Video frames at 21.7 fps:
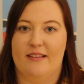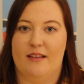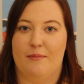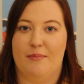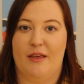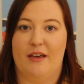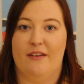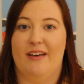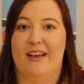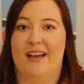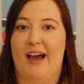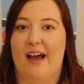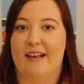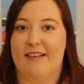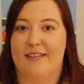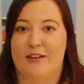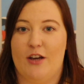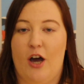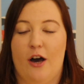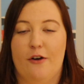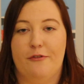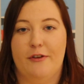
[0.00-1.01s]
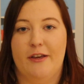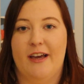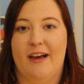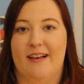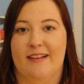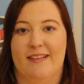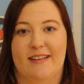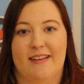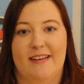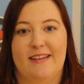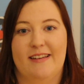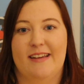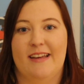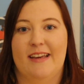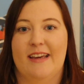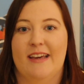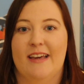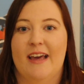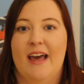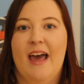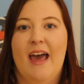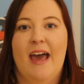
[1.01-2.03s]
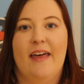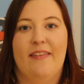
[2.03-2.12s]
something like iced coffee, iced tea.